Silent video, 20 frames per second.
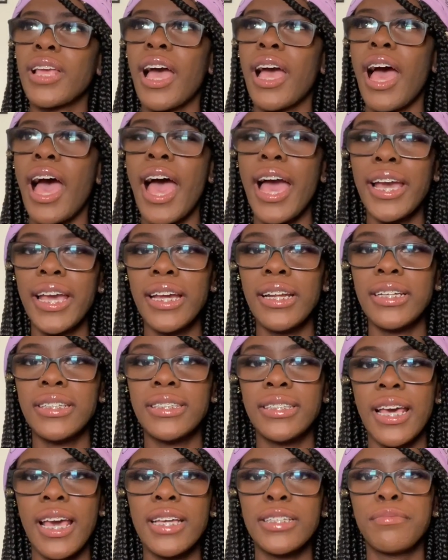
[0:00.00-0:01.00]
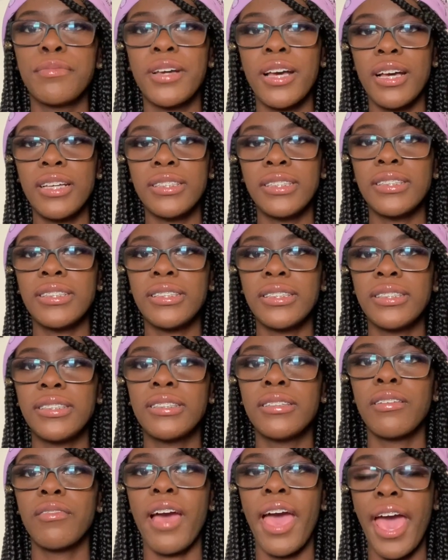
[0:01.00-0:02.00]
I get a text because this
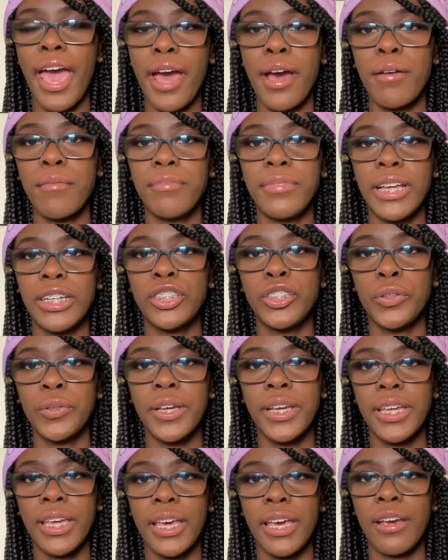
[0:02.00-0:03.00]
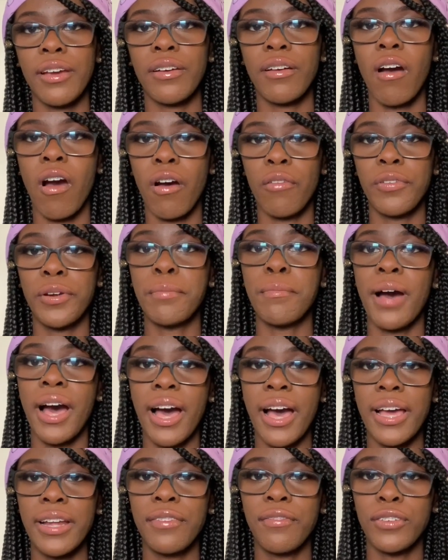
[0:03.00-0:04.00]
is app that you can get called
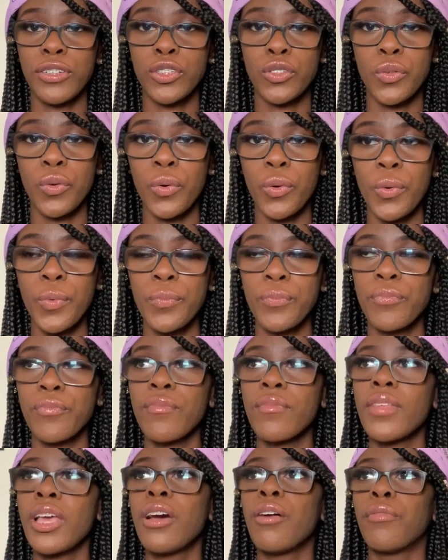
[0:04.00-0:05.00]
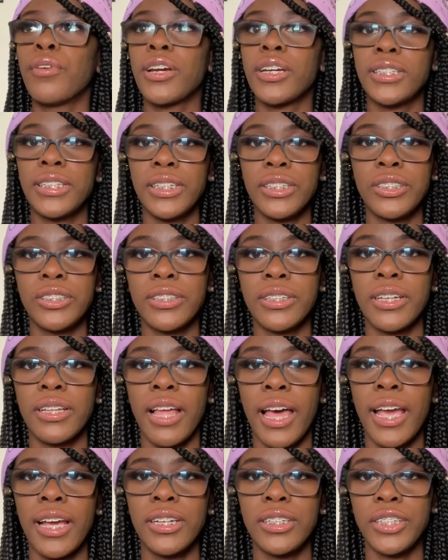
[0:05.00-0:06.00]
Remind for school, where your teachers could
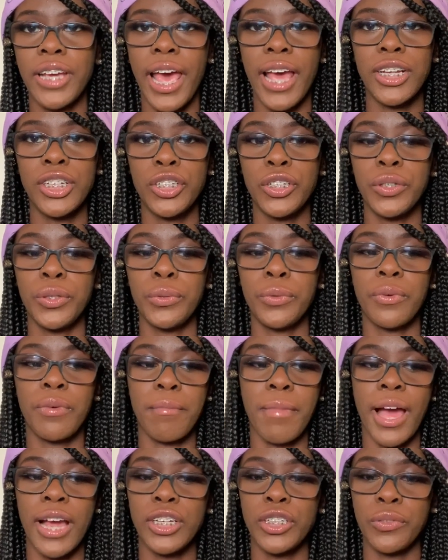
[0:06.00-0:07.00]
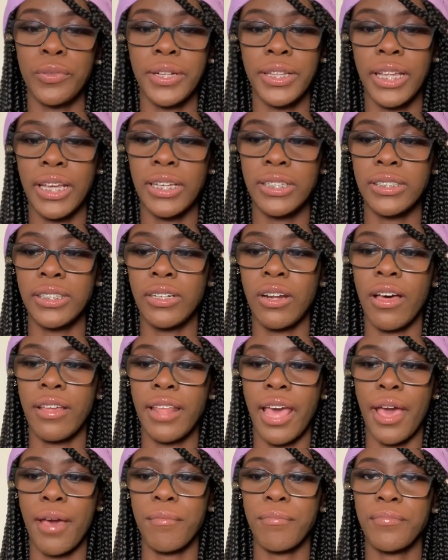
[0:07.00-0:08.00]
like chat you, remind you of things and all
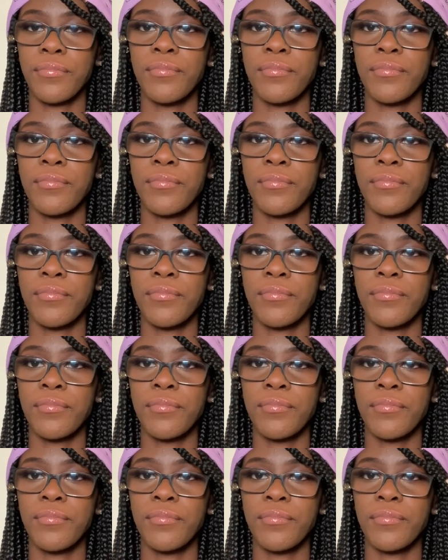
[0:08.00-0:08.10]
that.